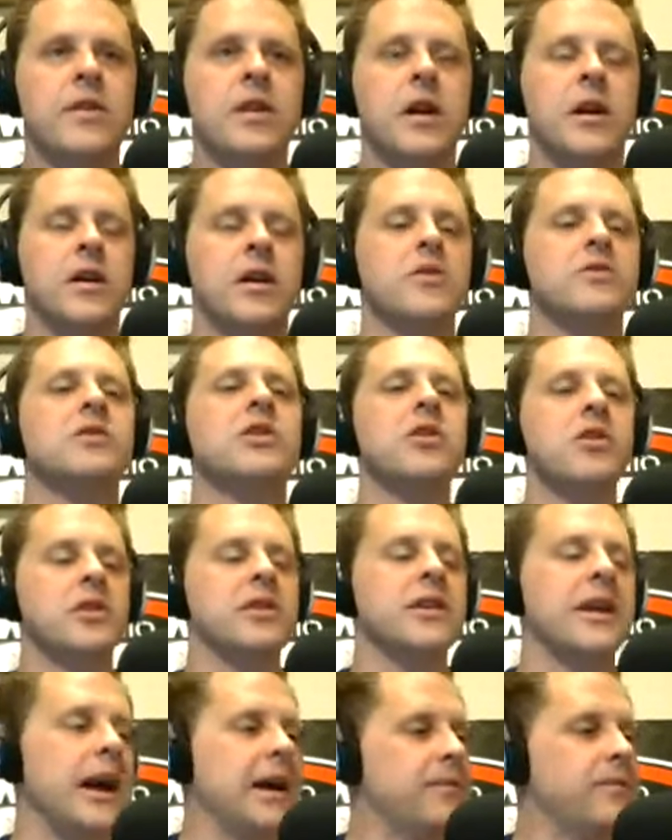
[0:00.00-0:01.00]
here's a good
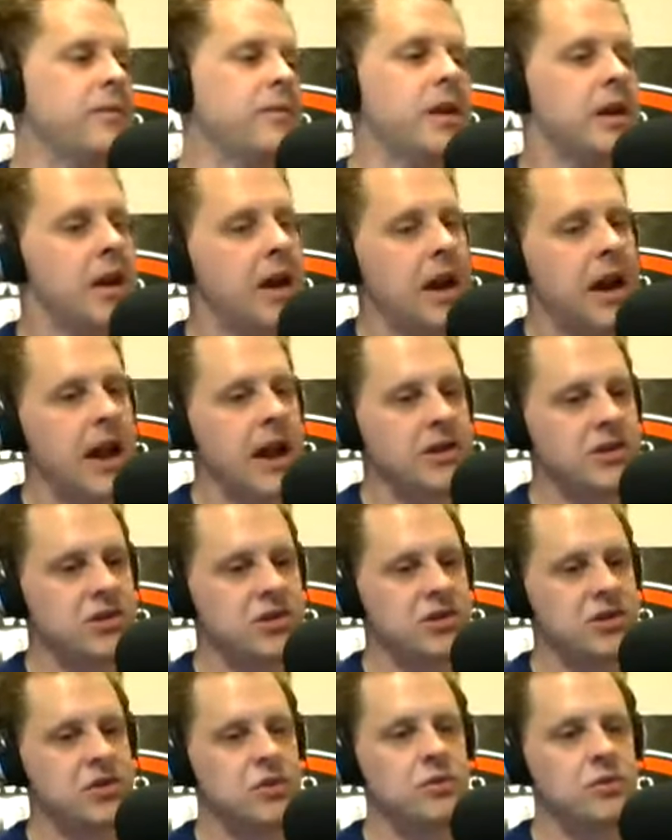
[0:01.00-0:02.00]
guide as
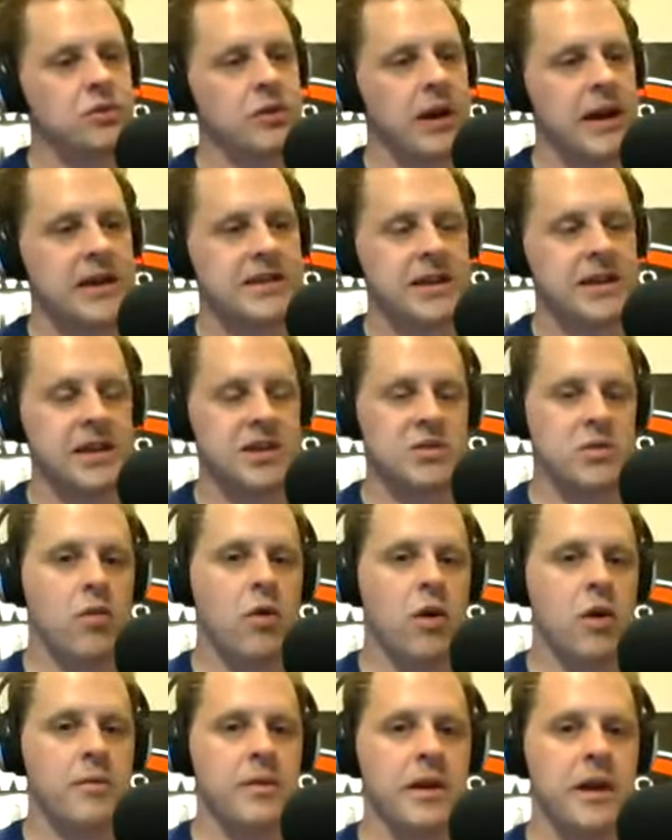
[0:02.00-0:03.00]
soon as it gets
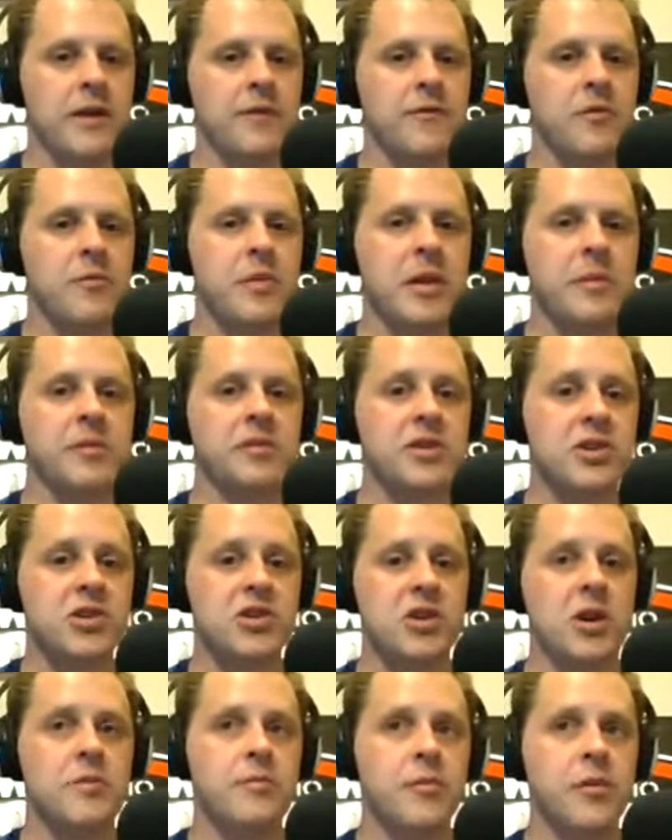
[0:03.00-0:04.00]
warm enough for people to
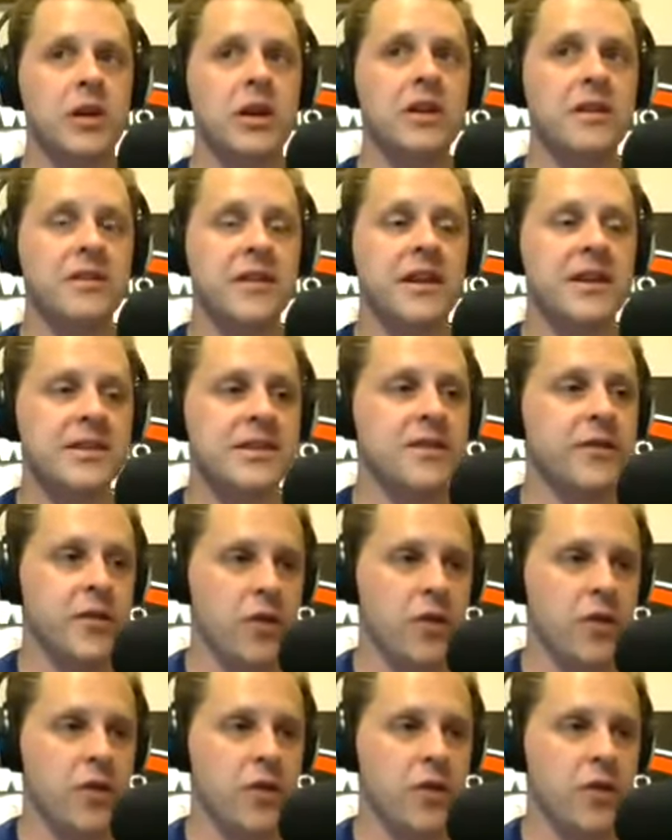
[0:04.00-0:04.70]
start putting things in the